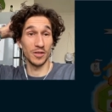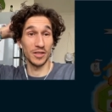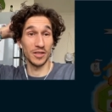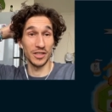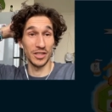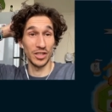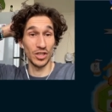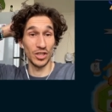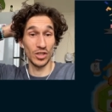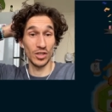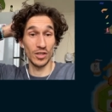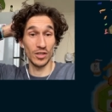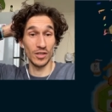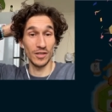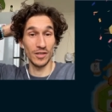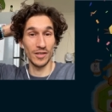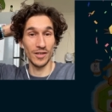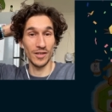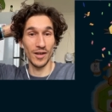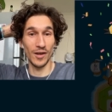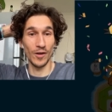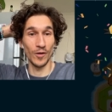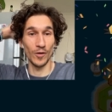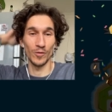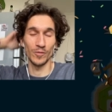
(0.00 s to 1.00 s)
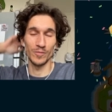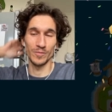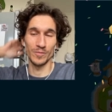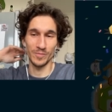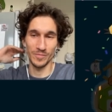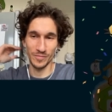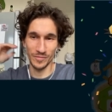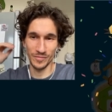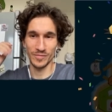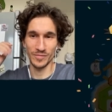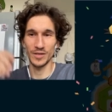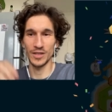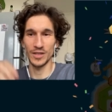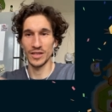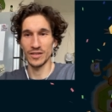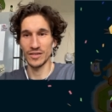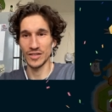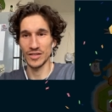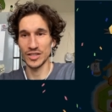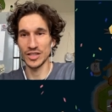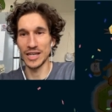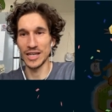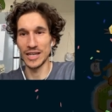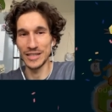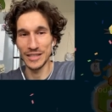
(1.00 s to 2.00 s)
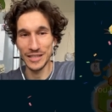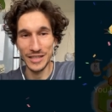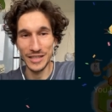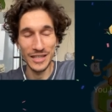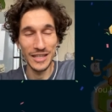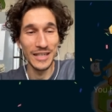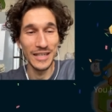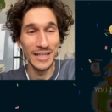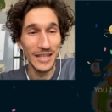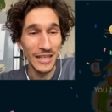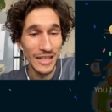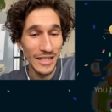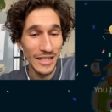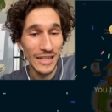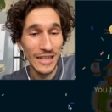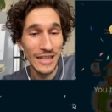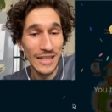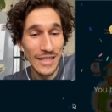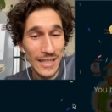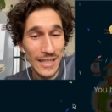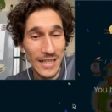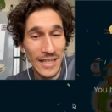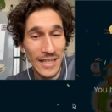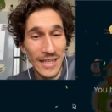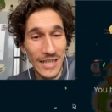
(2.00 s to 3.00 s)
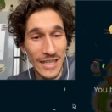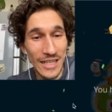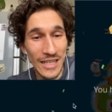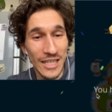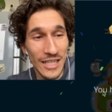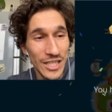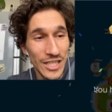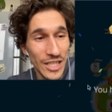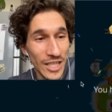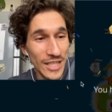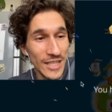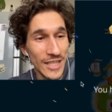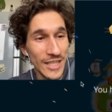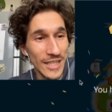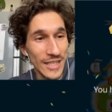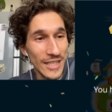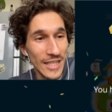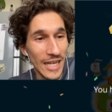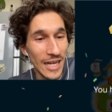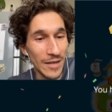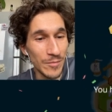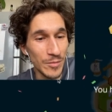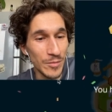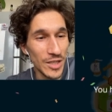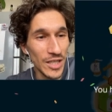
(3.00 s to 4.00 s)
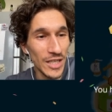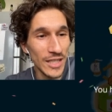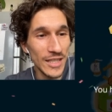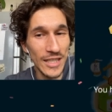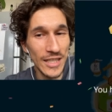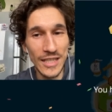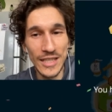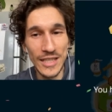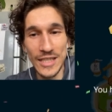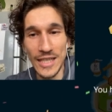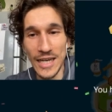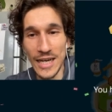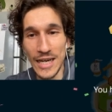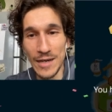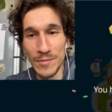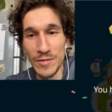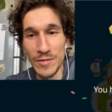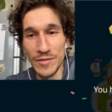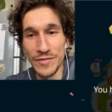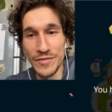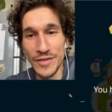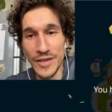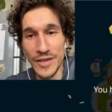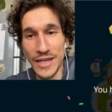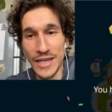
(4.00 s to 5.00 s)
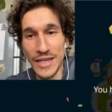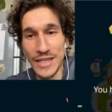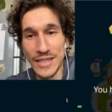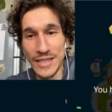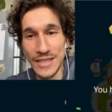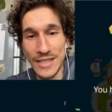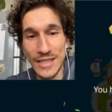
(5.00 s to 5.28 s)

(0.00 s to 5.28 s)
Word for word: it's, oh. Here aside. Just in time, just in time, my friend.